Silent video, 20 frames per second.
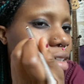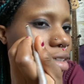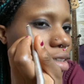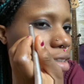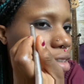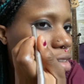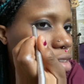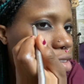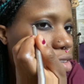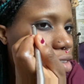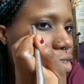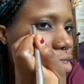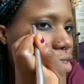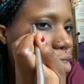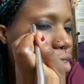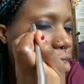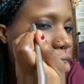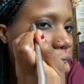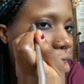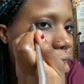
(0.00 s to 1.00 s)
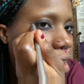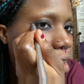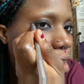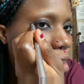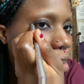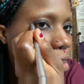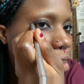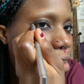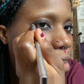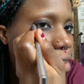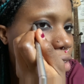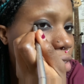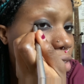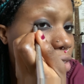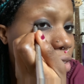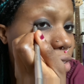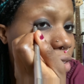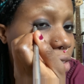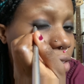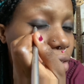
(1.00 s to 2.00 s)
I should add that
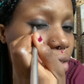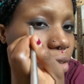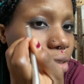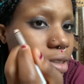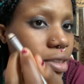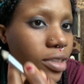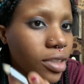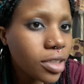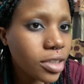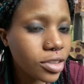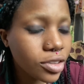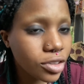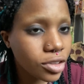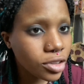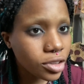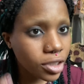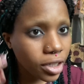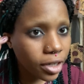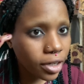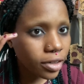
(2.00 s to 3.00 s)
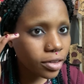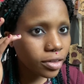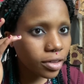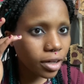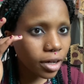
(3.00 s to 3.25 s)
she uses a gel